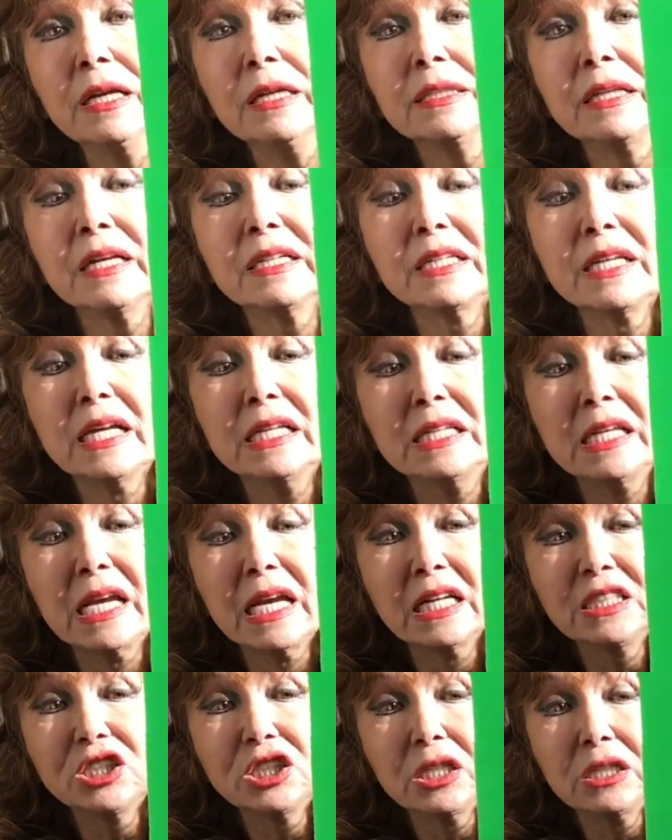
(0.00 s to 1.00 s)
the
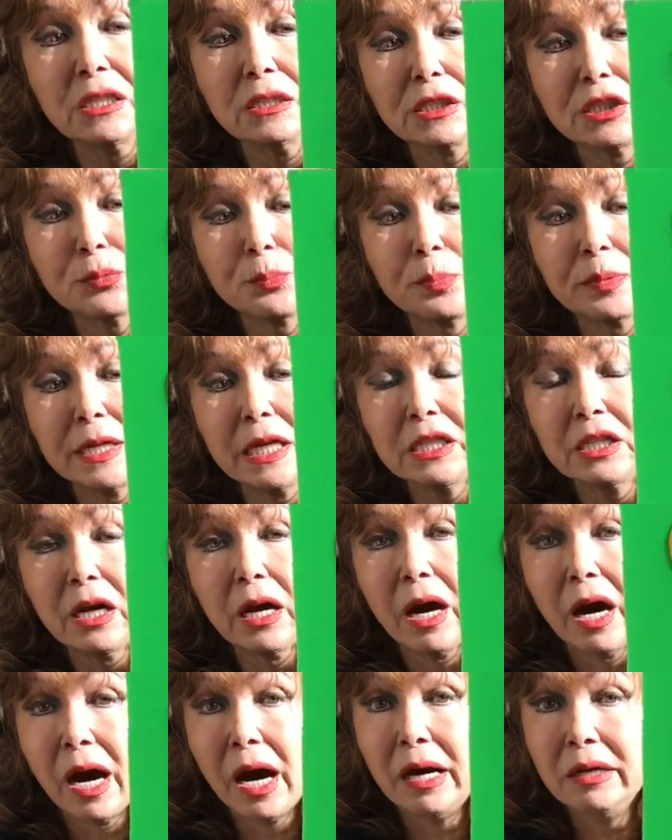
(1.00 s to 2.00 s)
radiation is spread
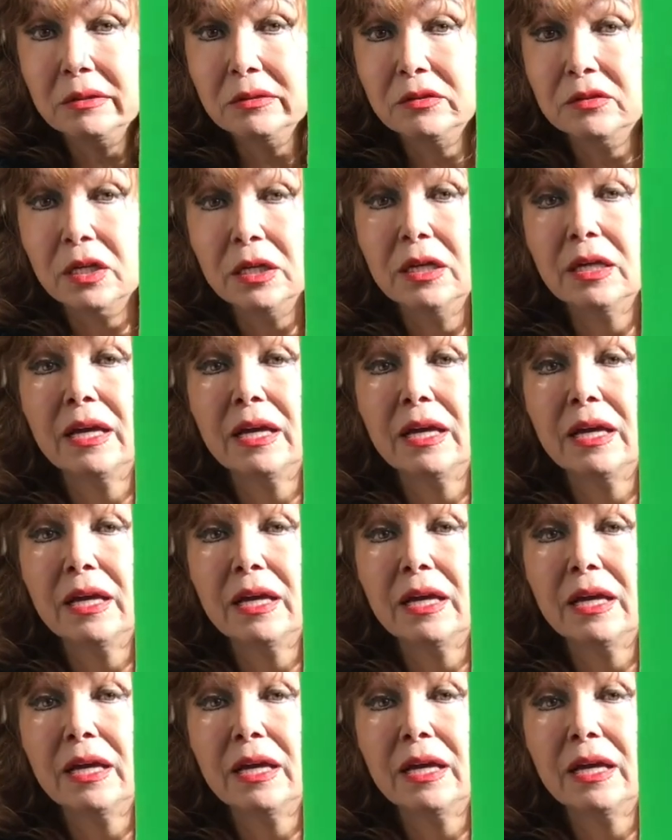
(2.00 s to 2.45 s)
out